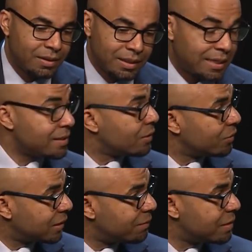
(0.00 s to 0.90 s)
get as
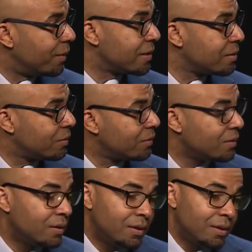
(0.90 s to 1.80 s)
close to them as
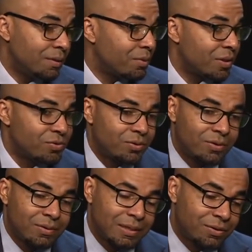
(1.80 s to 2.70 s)
possible, but
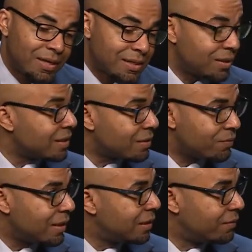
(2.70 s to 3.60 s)
also attracts lots of
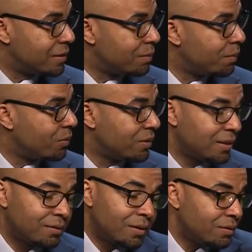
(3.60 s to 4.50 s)
relativists, people who
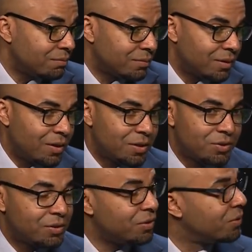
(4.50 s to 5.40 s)
think, no, all
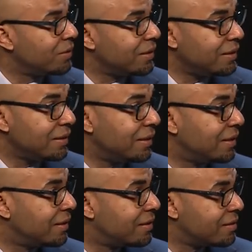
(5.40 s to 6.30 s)
you're doing
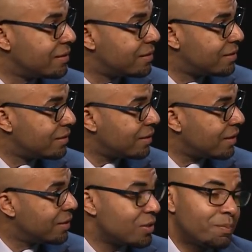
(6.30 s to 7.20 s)
is
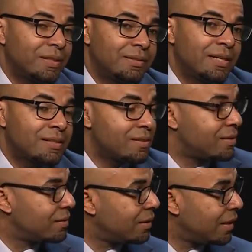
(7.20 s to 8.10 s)
interpreting
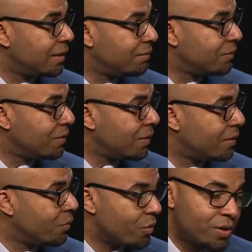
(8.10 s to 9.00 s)
texts,
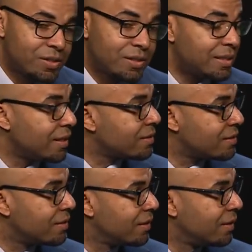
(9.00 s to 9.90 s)
and words are
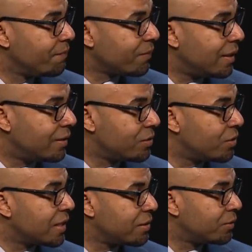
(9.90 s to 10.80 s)
texts, and there's no
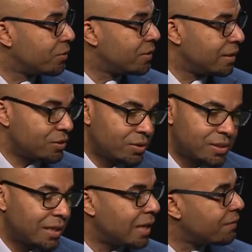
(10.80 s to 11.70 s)
actual truth there. So
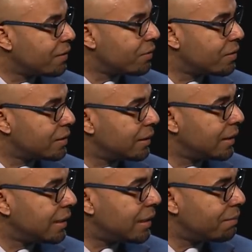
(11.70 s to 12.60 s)
there's a lot of
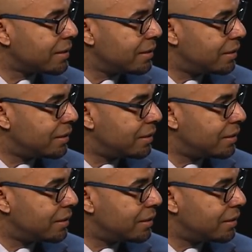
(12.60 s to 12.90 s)
heterogeneity that makes it